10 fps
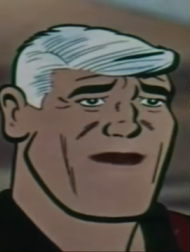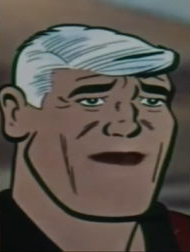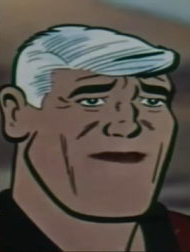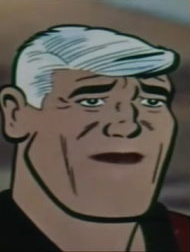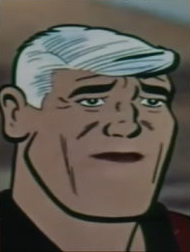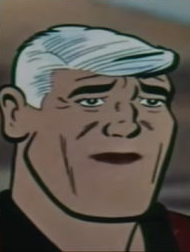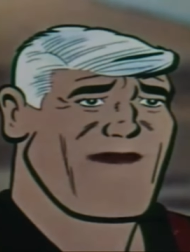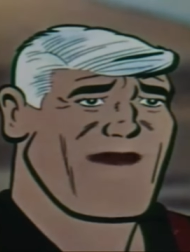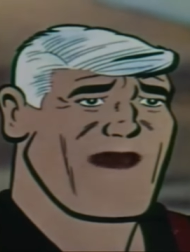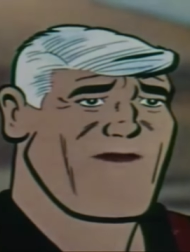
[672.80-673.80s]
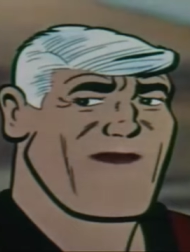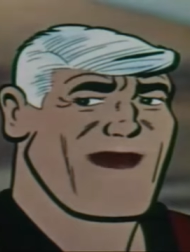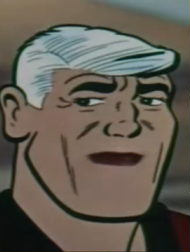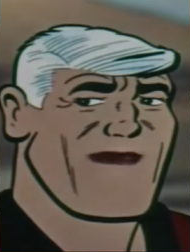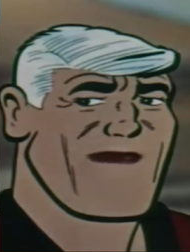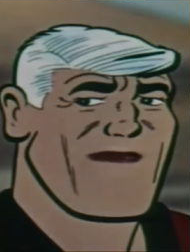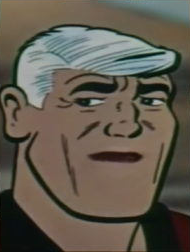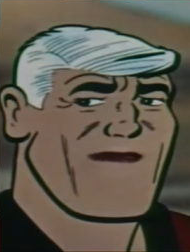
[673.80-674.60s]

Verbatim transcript: I guess those men came back.